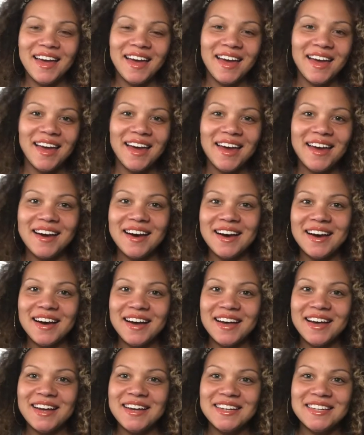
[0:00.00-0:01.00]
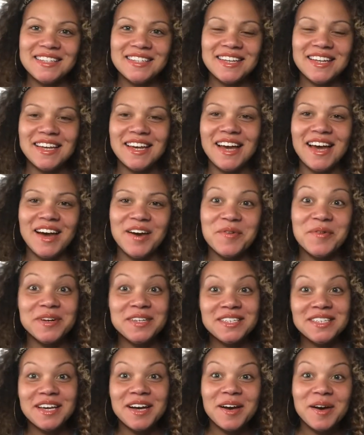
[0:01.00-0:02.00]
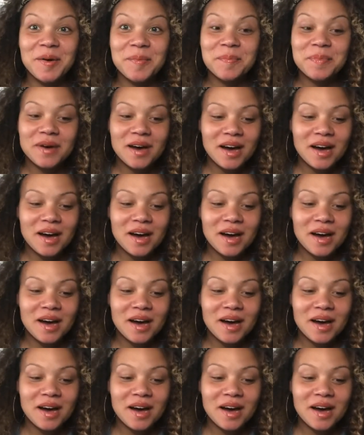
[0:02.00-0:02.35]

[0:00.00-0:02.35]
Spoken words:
Hey guys, what's up?